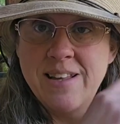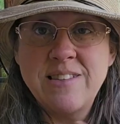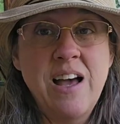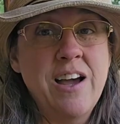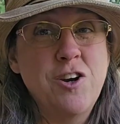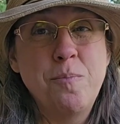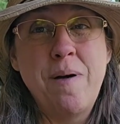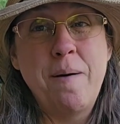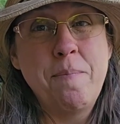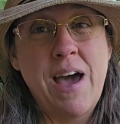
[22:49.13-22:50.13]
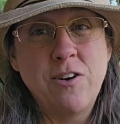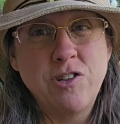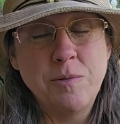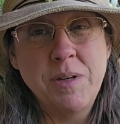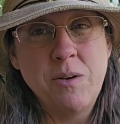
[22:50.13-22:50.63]
not going to matter
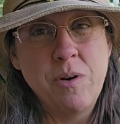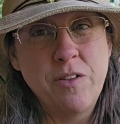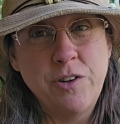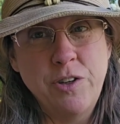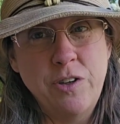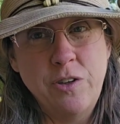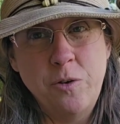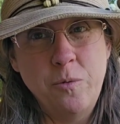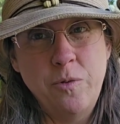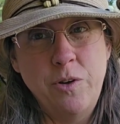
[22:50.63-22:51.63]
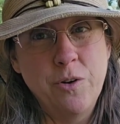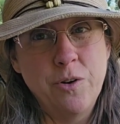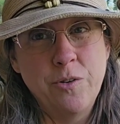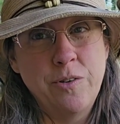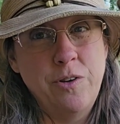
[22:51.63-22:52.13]
to me whether
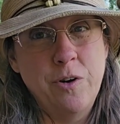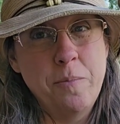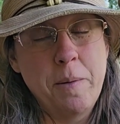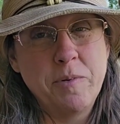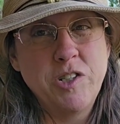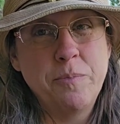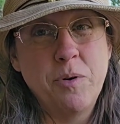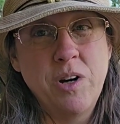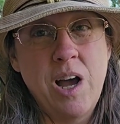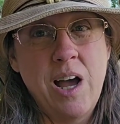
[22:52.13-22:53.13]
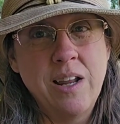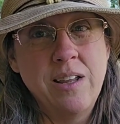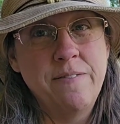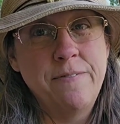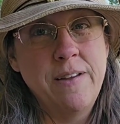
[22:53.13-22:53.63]
you're a membership or not.
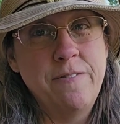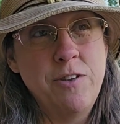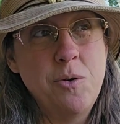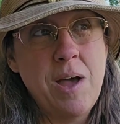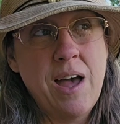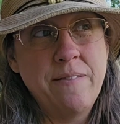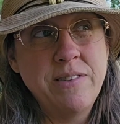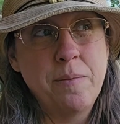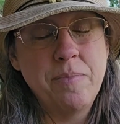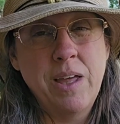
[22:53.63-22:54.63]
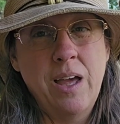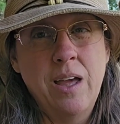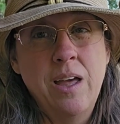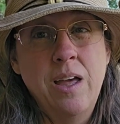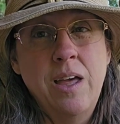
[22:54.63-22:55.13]
If you have something
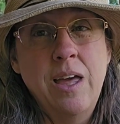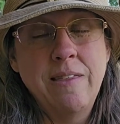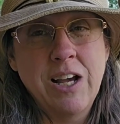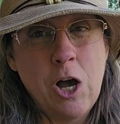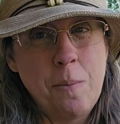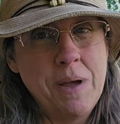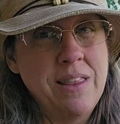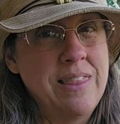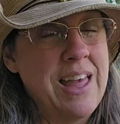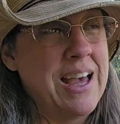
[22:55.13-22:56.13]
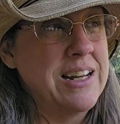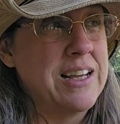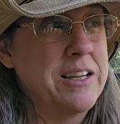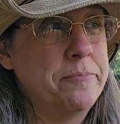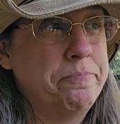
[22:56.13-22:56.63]
in the comment that
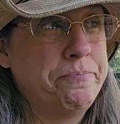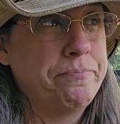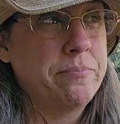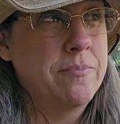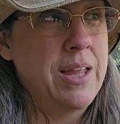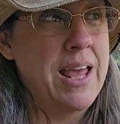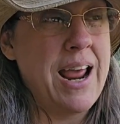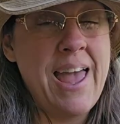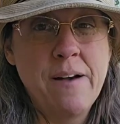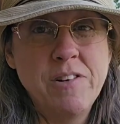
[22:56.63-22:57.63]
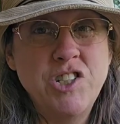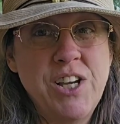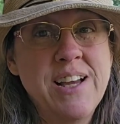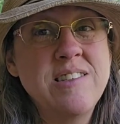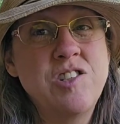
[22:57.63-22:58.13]
and I have a
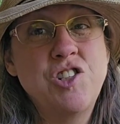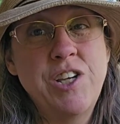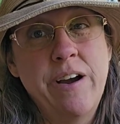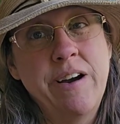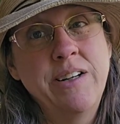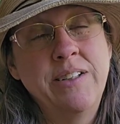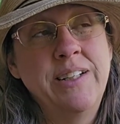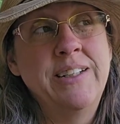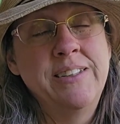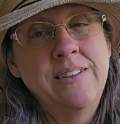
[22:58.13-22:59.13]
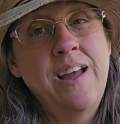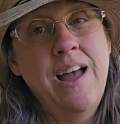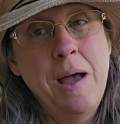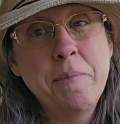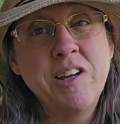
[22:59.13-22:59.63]
chance to share it, I'm going to